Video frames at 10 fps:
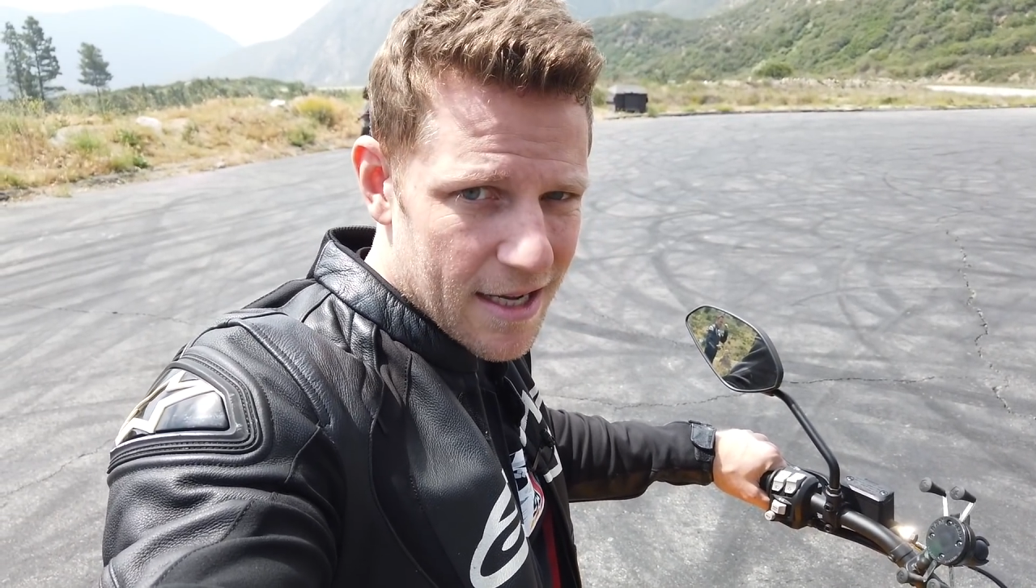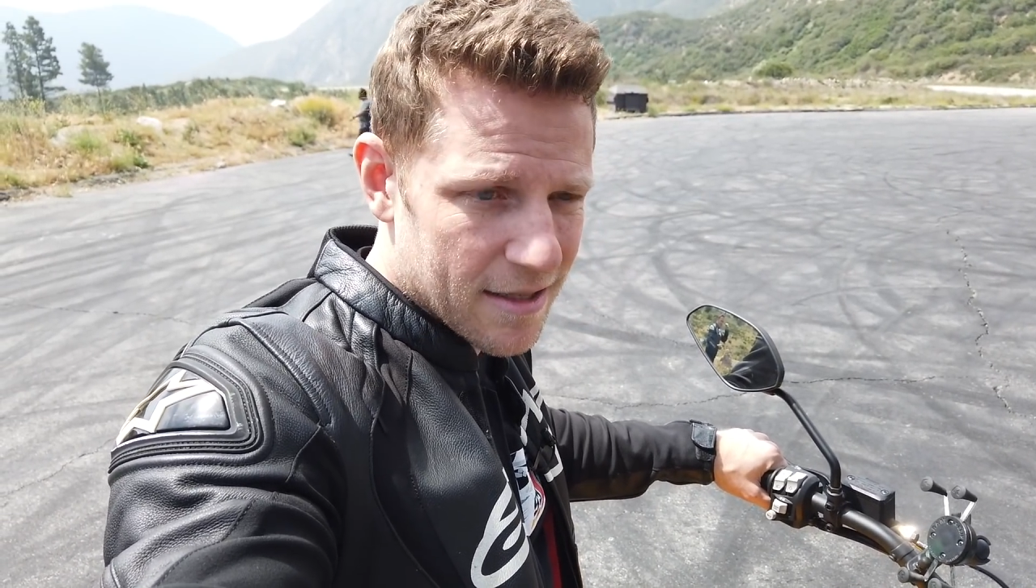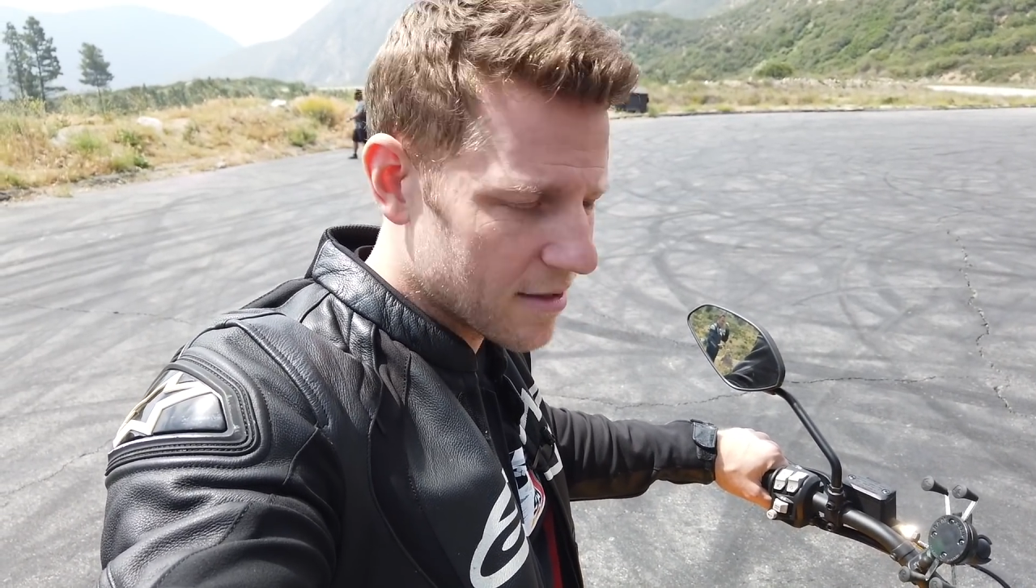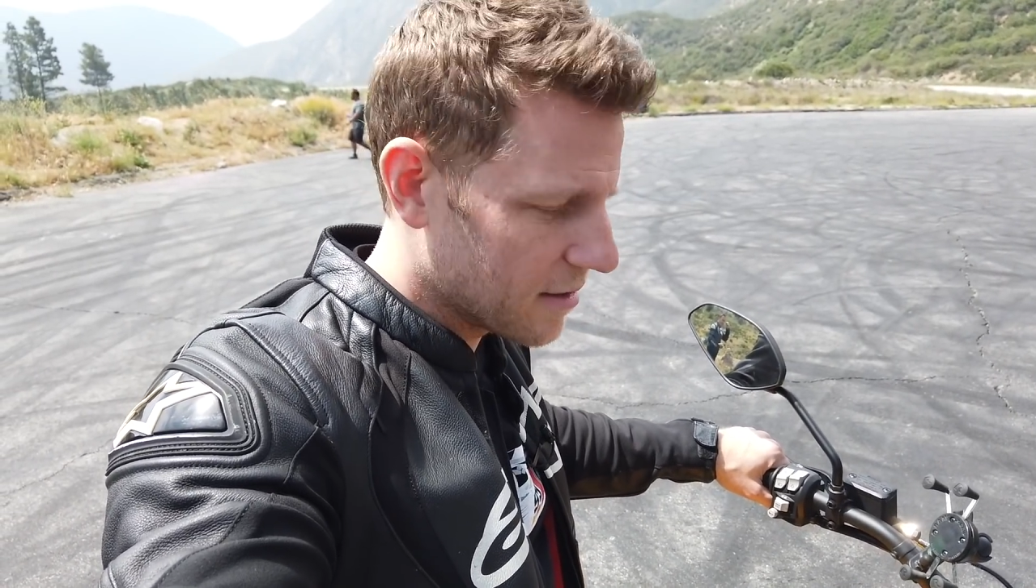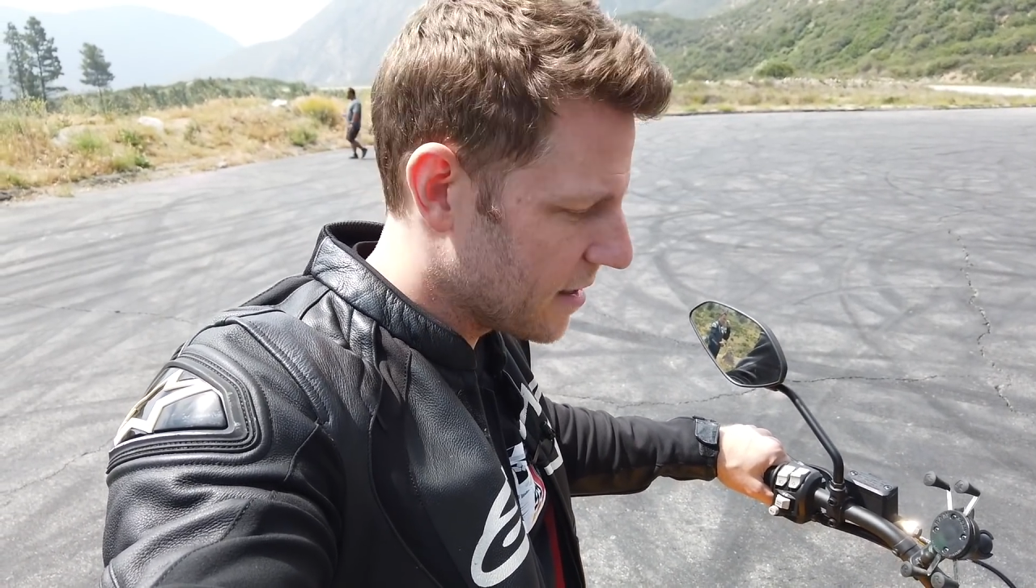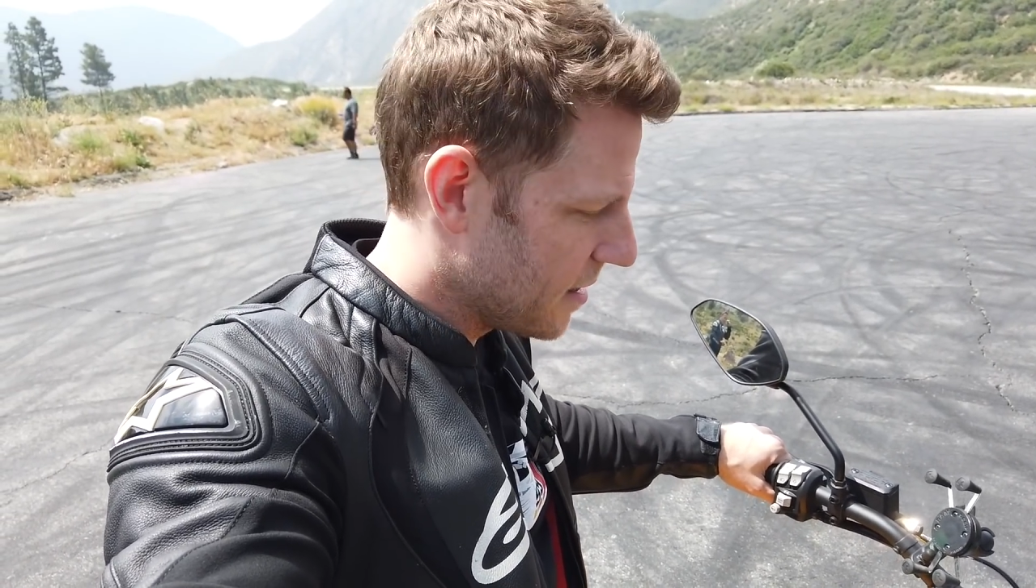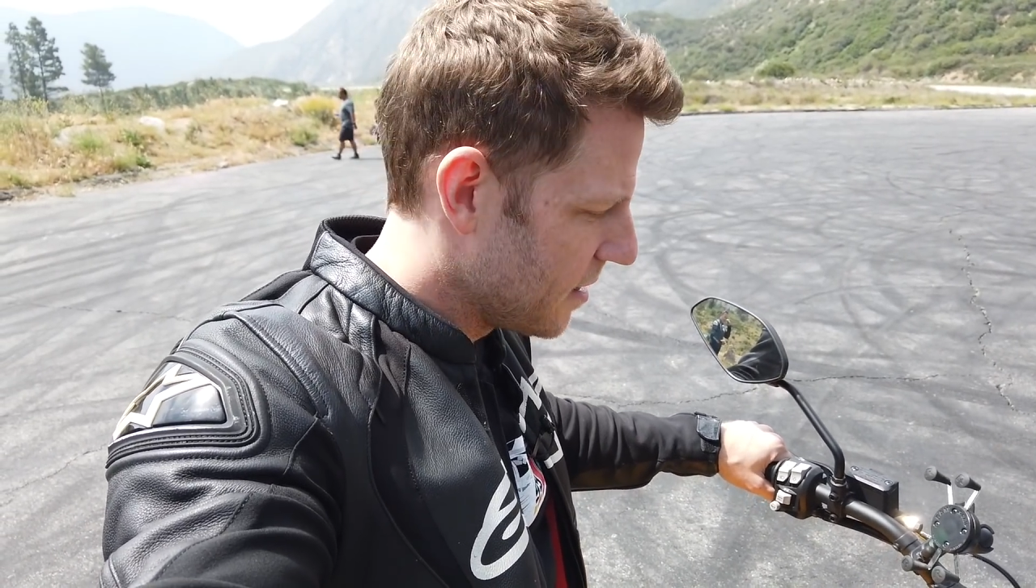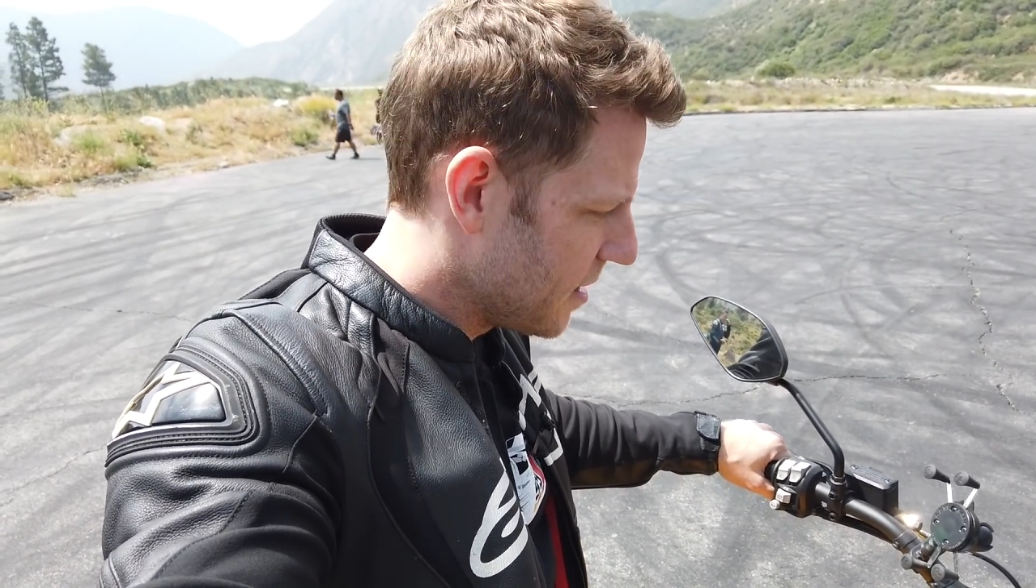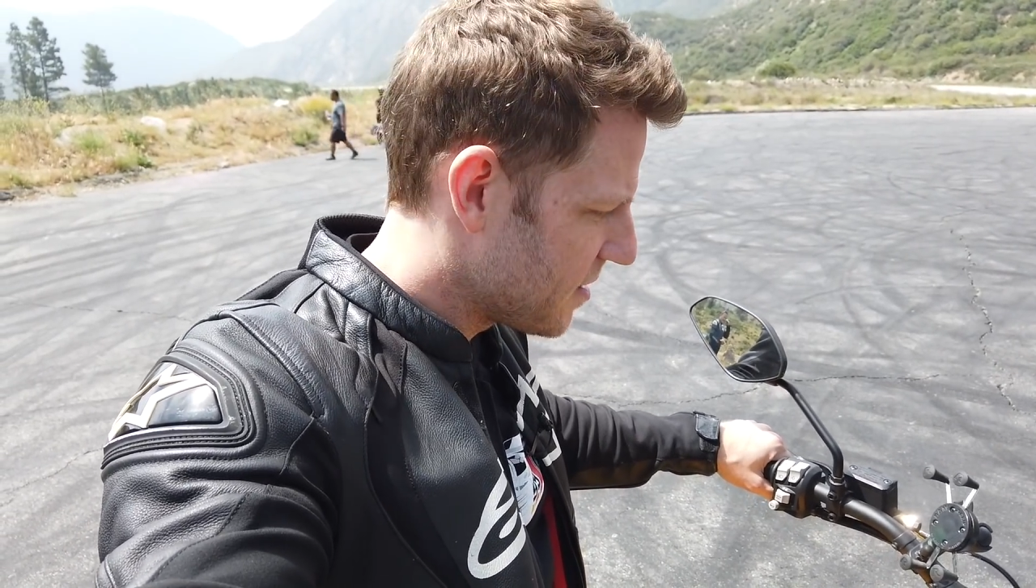easily.